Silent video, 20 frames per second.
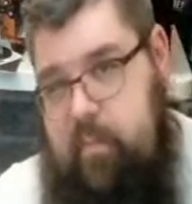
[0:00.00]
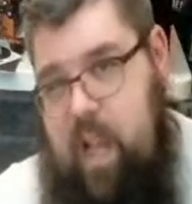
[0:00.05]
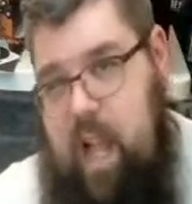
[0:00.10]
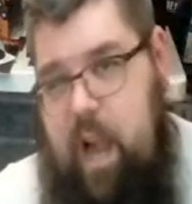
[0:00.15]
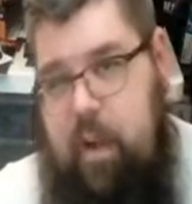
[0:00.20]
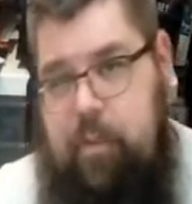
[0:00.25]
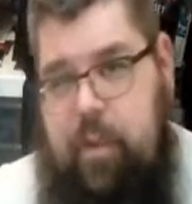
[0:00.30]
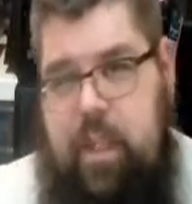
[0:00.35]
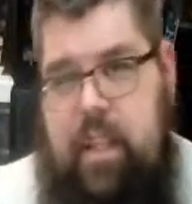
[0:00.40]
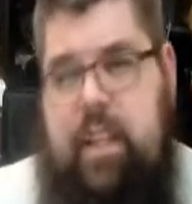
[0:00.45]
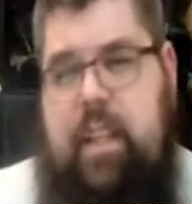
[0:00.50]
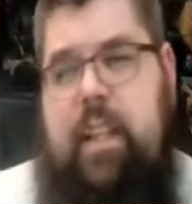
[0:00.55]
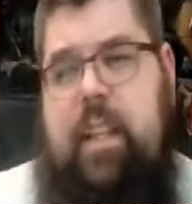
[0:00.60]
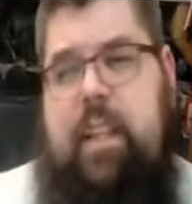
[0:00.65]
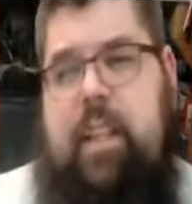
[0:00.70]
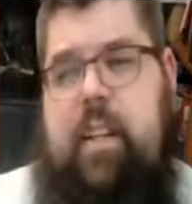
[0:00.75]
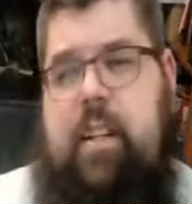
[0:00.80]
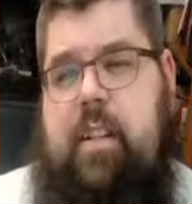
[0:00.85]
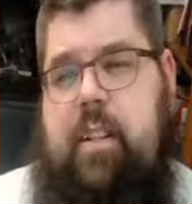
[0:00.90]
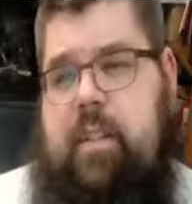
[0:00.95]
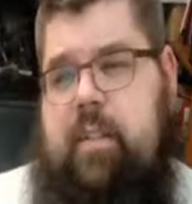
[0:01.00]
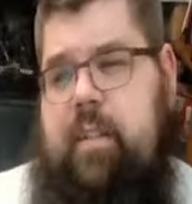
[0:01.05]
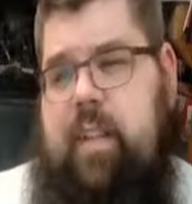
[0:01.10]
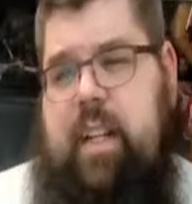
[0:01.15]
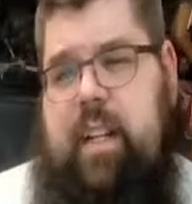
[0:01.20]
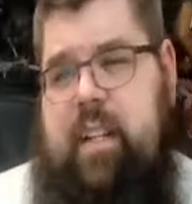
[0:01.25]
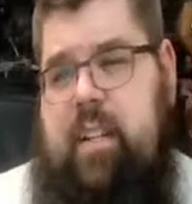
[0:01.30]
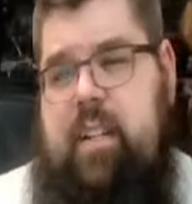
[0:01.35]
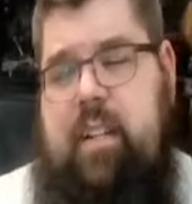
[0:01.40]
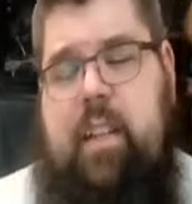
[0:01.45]
I really think they could have,
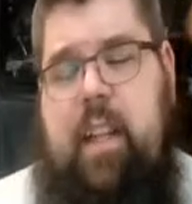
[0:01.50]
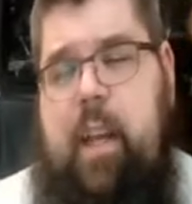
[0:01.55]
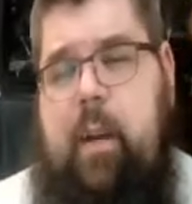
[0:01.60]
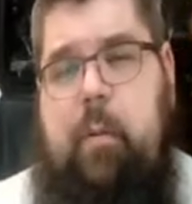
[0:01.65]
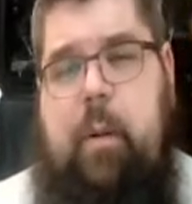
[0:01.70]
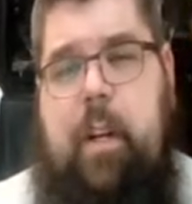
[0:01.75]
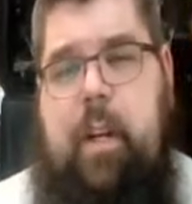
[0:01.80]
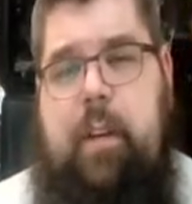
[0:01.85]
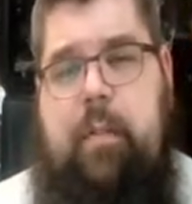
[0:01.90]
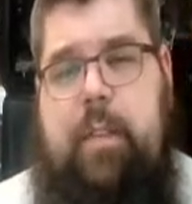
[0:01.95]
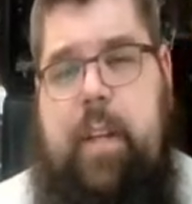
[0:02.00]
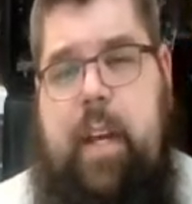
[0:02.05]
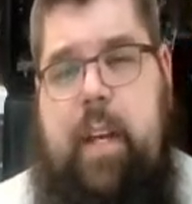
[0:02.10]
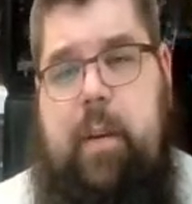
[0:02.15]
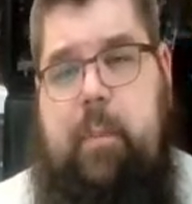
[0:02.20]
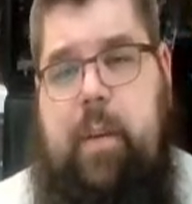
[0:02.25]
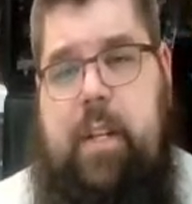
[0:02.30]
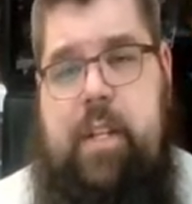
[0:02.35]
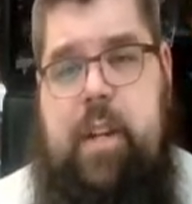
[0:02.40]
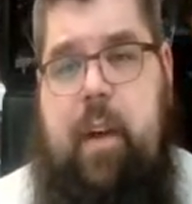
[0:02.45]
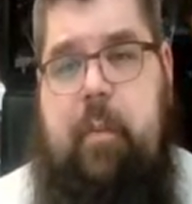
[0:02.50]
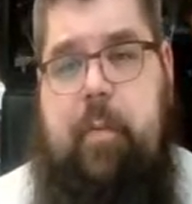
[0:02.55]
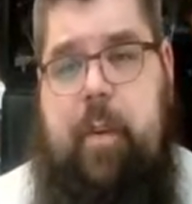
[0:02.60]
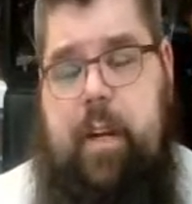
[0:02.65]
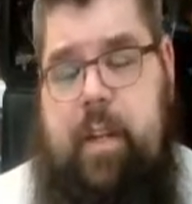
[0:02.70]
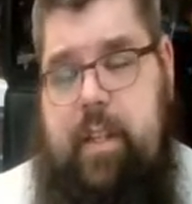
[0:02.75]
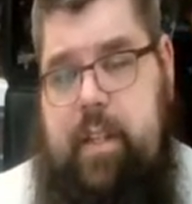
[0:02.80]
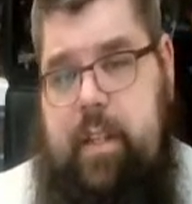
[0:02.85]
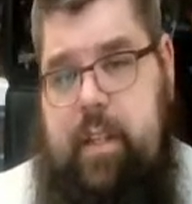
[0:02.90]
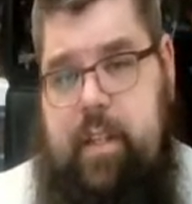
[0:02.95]
like, it wouldn't have taken much
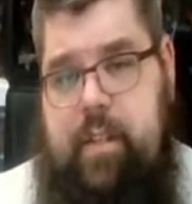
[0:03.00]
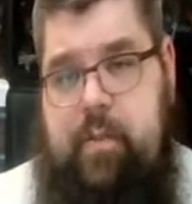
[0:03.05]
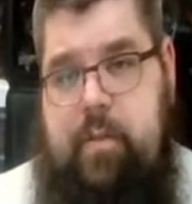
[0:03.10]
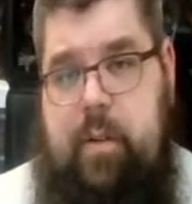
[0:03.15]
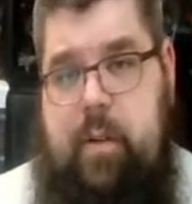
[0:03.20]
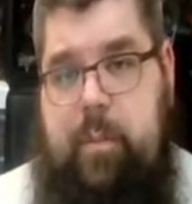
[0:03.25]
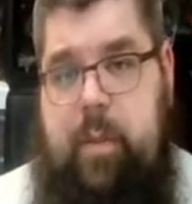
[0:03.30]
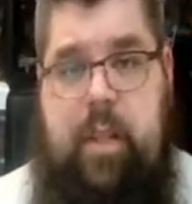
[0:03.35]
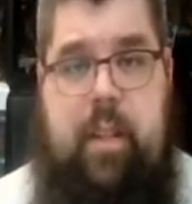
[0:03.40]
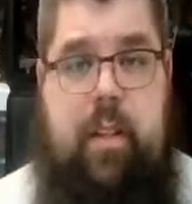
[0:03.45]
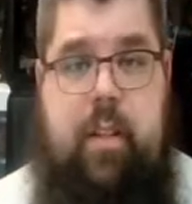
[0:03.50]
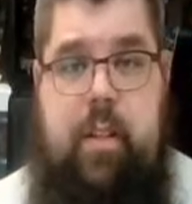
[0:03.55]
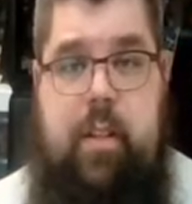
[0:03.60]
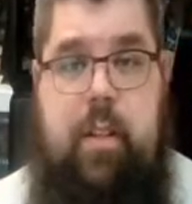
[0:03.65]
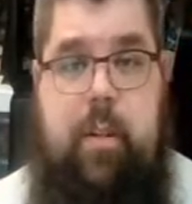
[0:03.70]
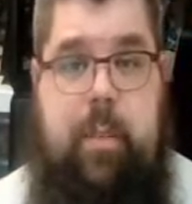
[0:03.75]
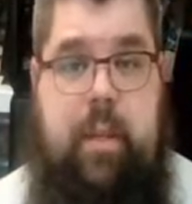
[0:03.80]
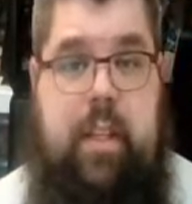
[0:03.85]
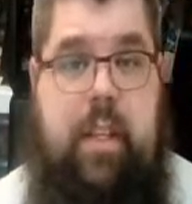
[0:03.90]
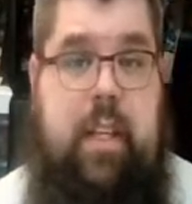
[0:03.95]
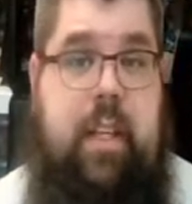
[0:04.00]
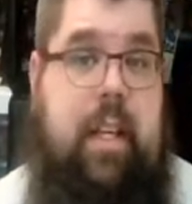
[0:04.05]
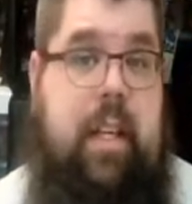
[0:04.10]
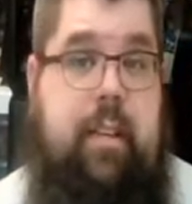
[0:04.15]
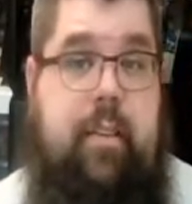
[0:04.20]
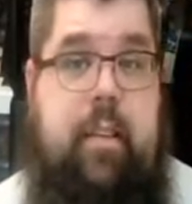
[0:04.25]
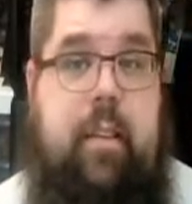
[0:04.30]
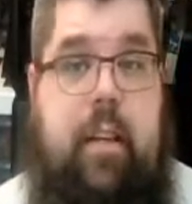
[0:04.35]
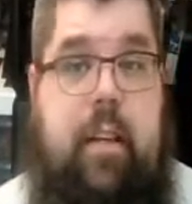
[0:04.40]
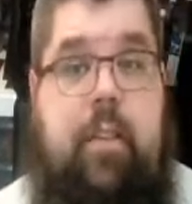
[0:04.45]
effort, and then this could have been like
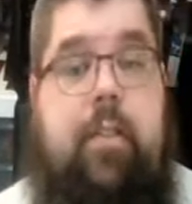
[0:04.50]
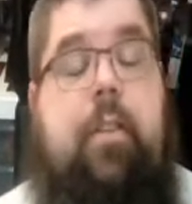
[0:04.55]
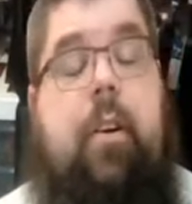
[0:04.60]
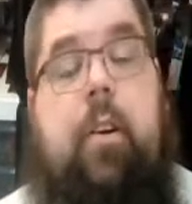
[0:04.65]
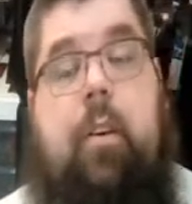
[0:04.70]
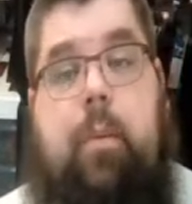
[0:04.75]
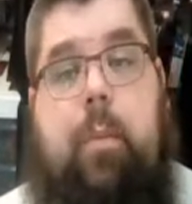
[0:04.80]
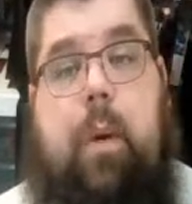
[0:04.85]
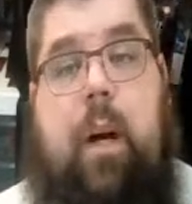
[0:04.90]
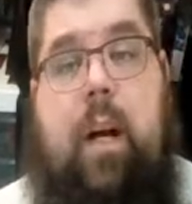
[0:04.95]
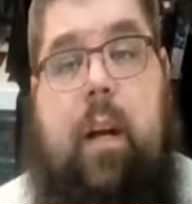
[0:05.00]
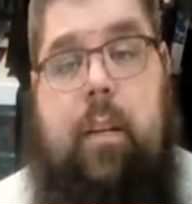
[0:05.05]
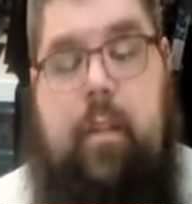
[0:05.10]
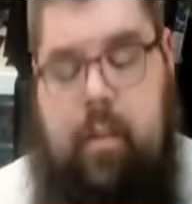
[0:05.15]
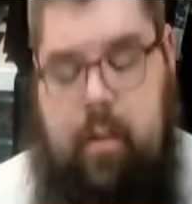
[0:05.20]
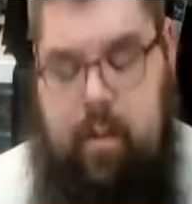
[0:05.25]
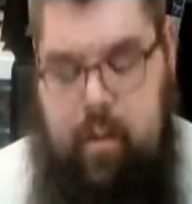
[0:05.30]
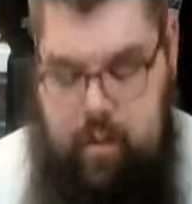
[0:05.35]
easily a starter box.